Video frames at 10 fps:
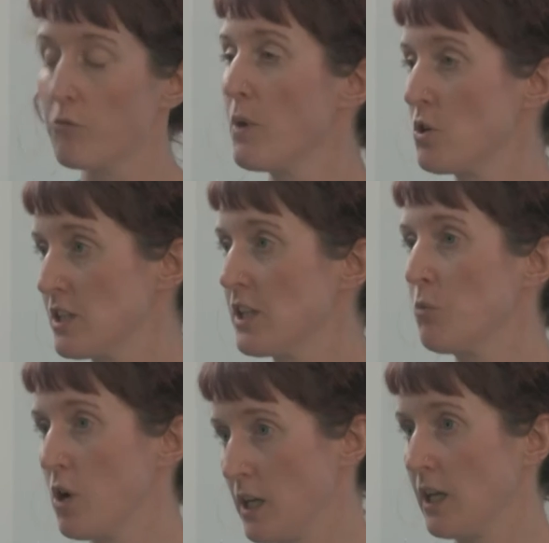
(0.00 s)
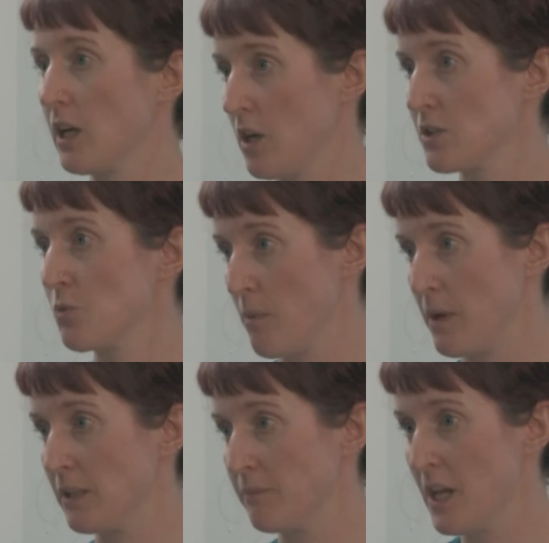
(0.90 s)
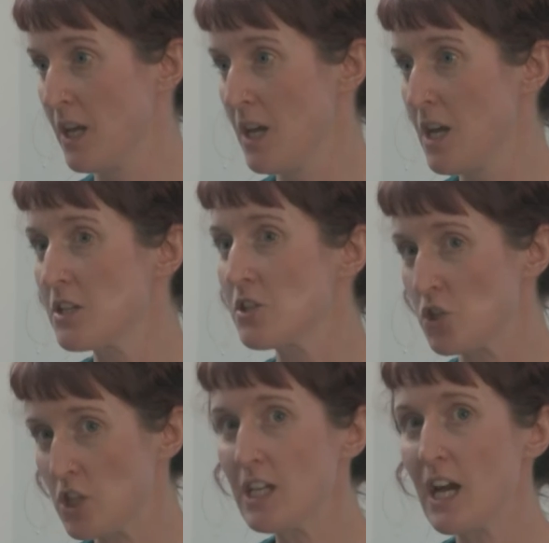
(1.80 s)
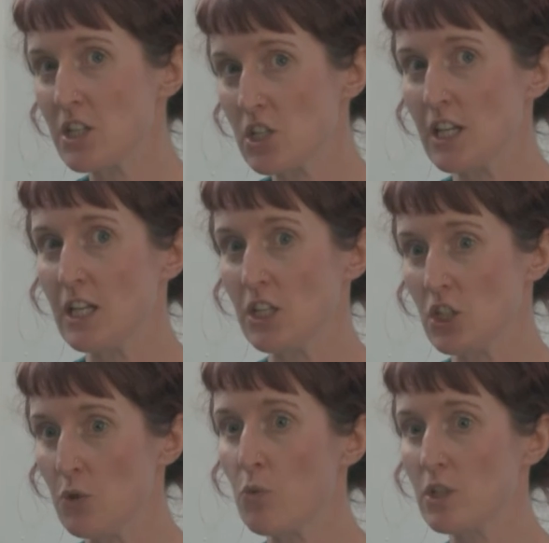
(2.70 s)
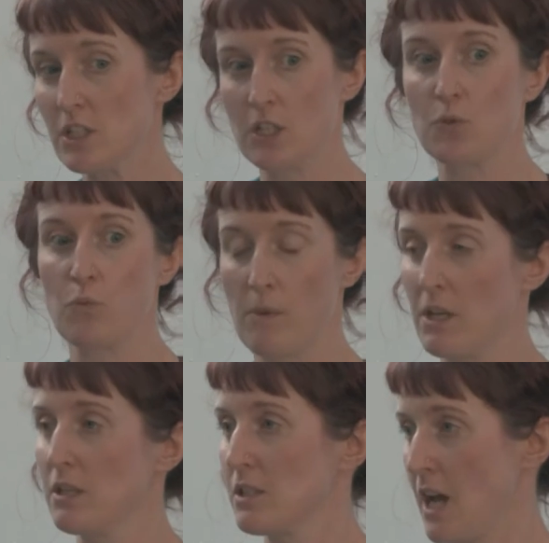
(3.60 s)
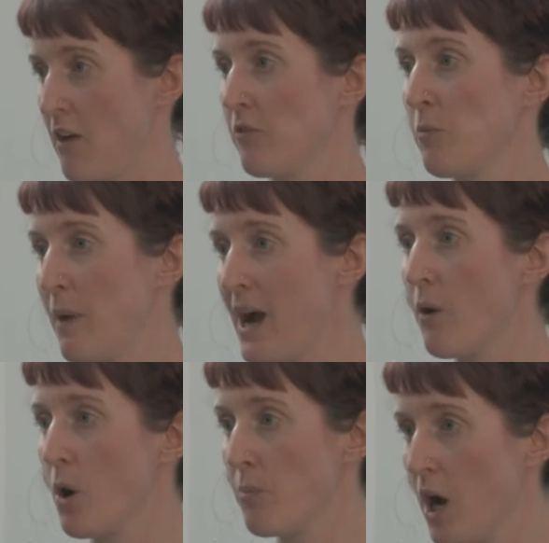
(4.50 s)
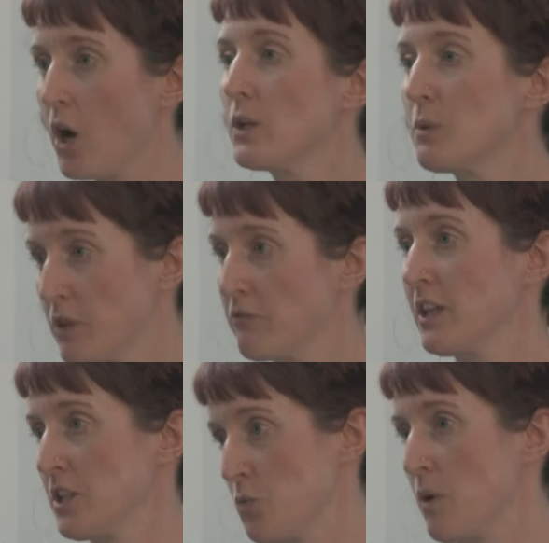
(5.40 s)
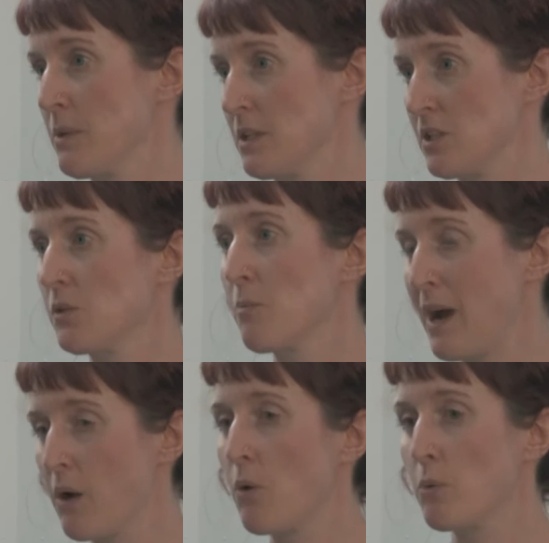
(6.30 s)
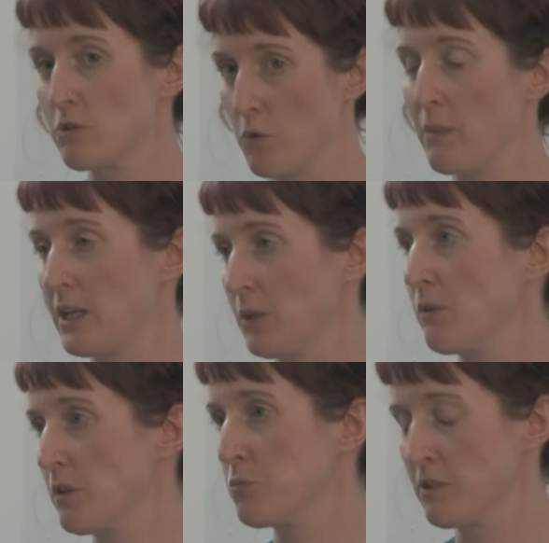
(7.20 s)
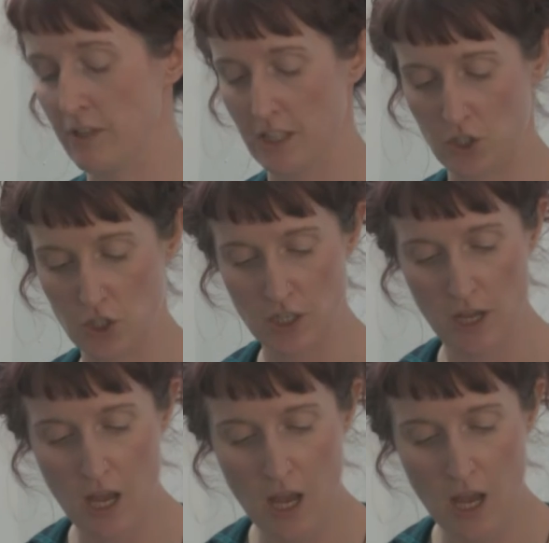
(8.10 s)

of mostly working class women. So she wanted women to have power, but only privileged women. So the power was remaining with the privileged.